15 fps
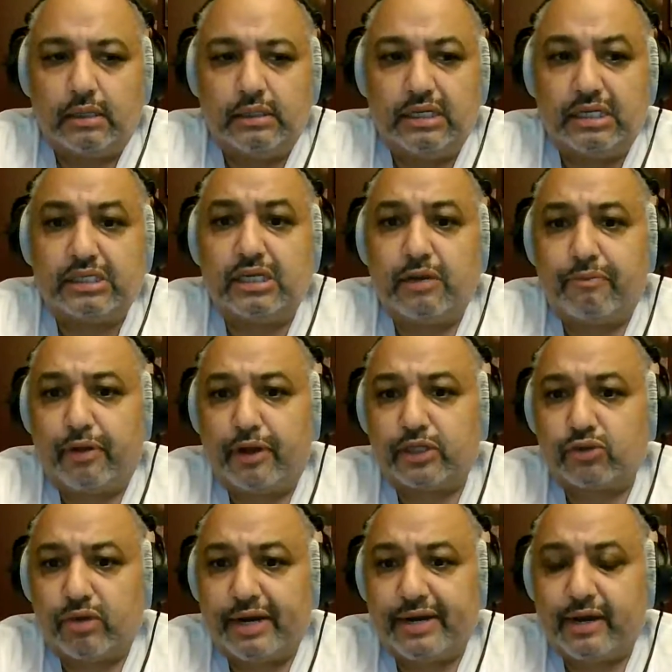Disney Plus
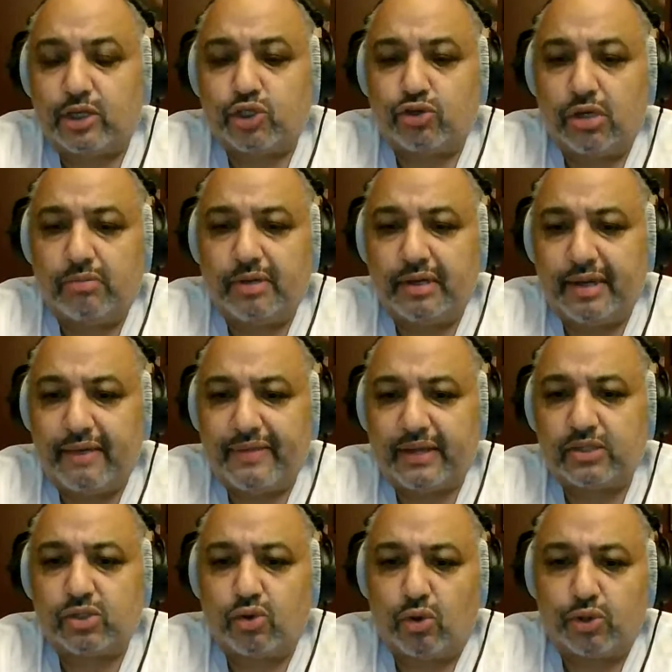right now, streaming. Again,
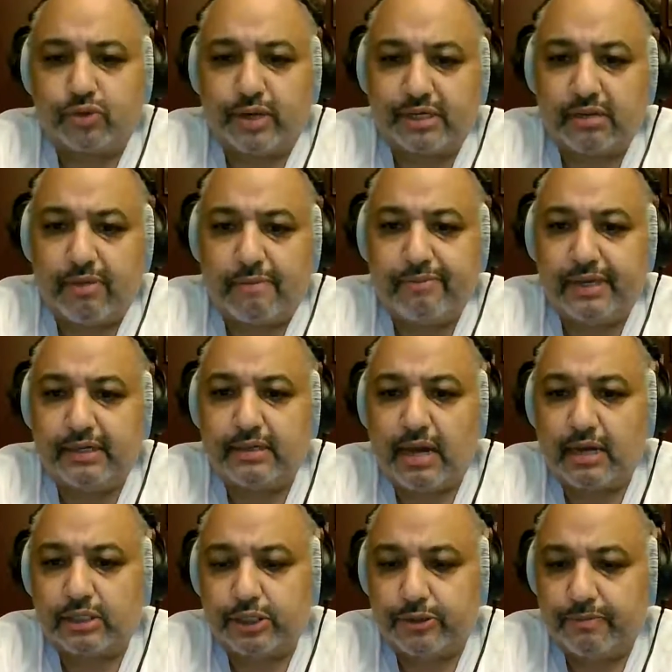that's Soul, directed by Pete
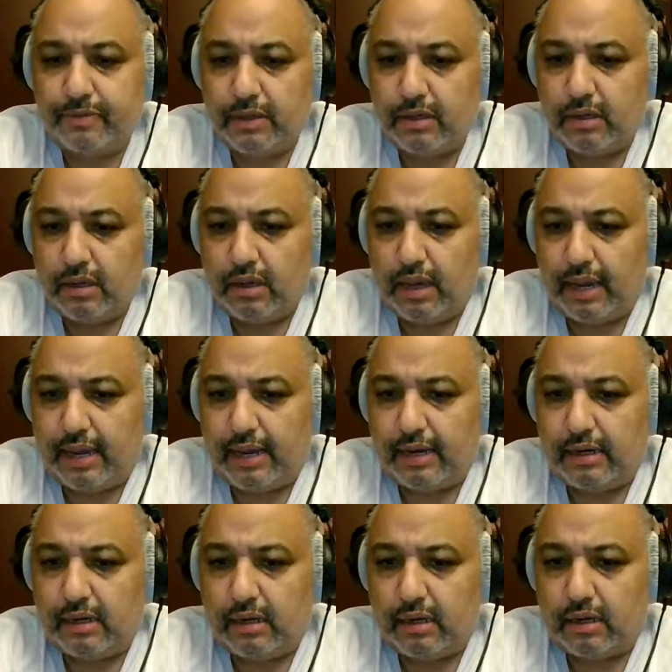Docter,
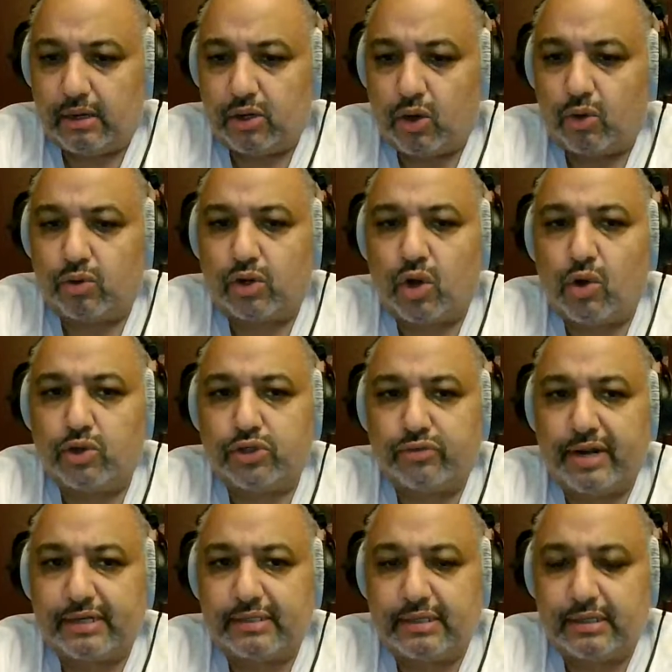and
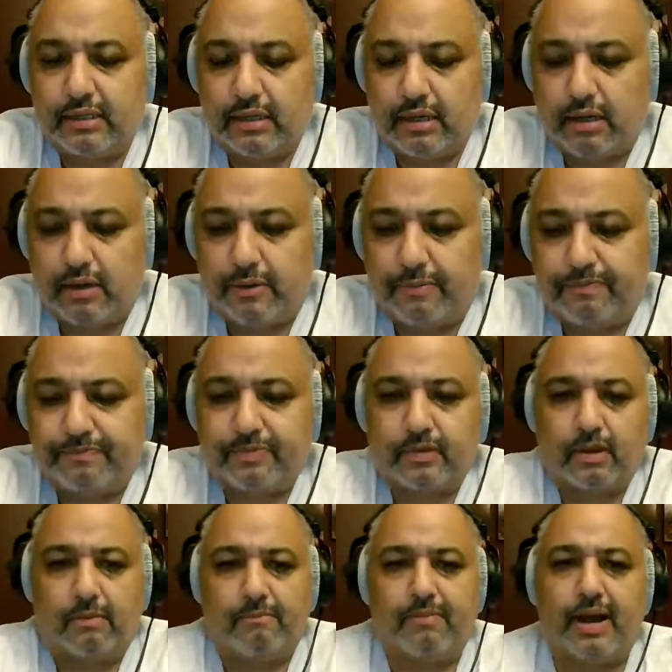co-directed
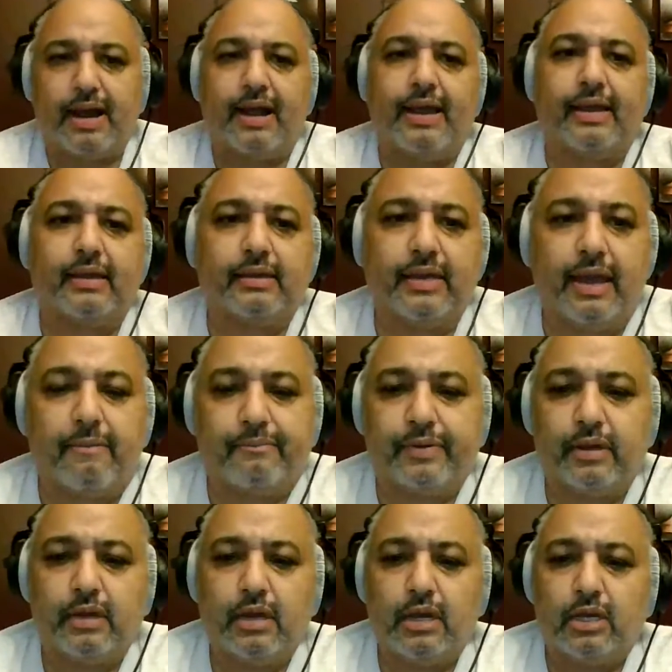by Kemp.
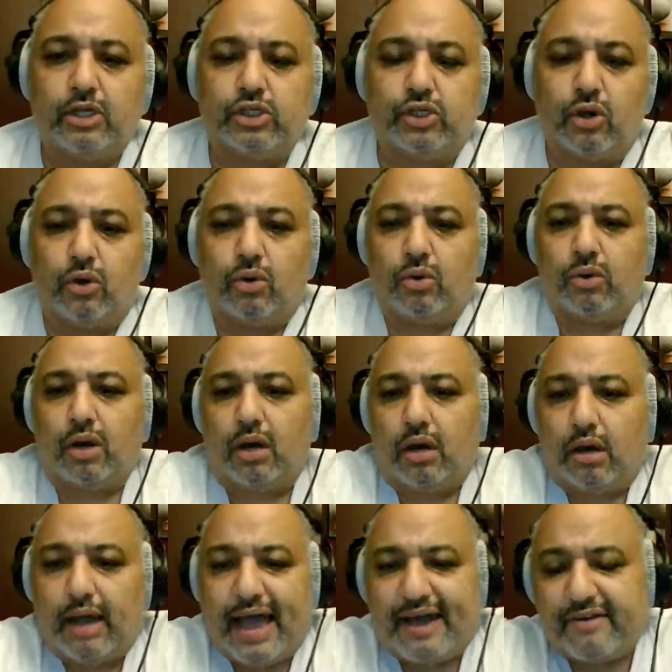So
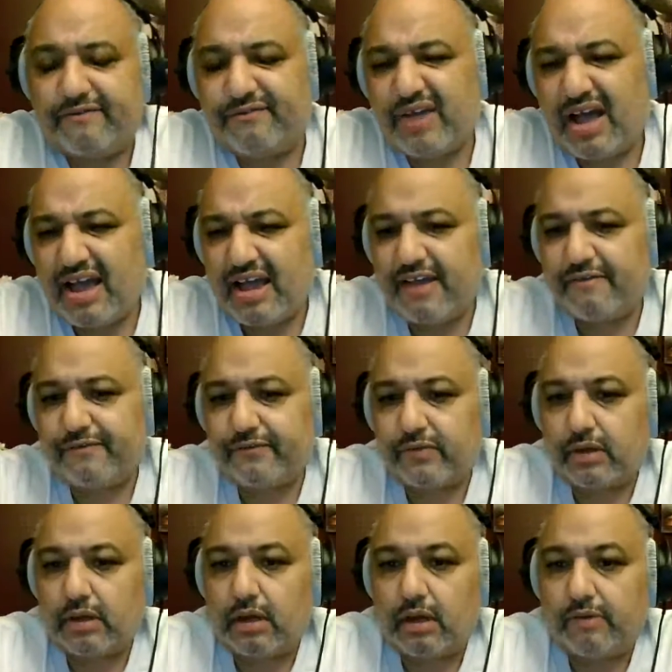out of 5
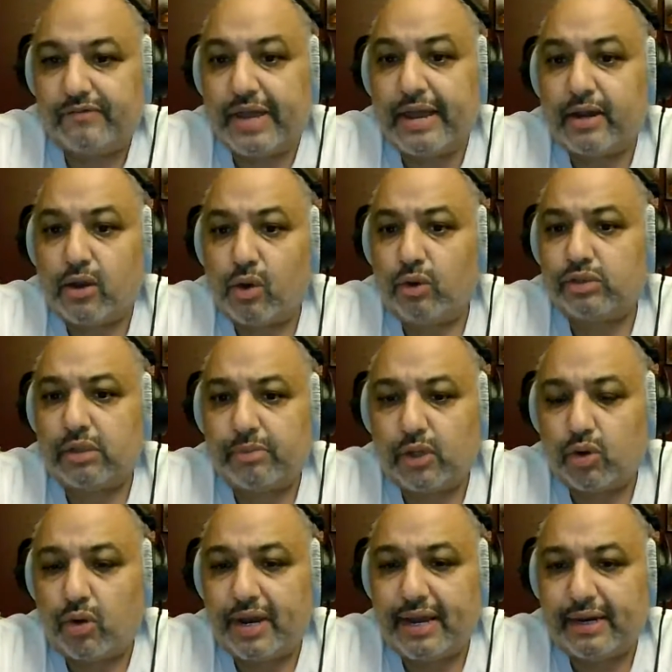Van Goghs, I'm going
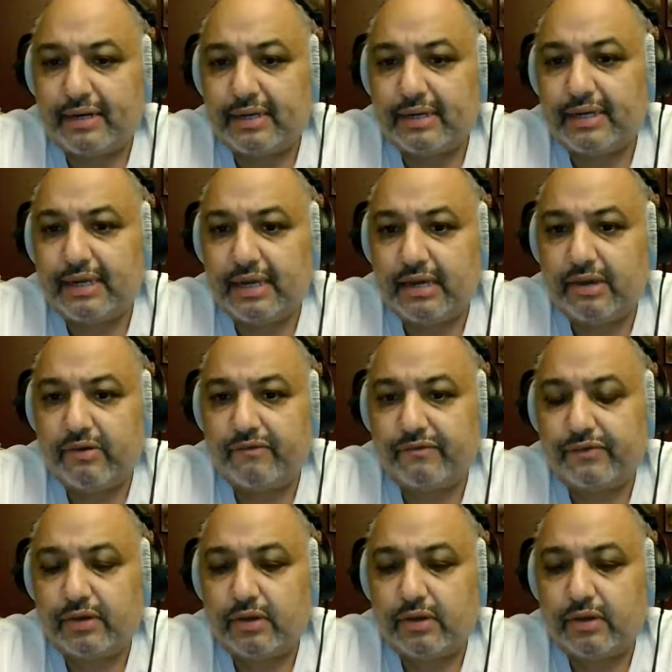to go ahead and give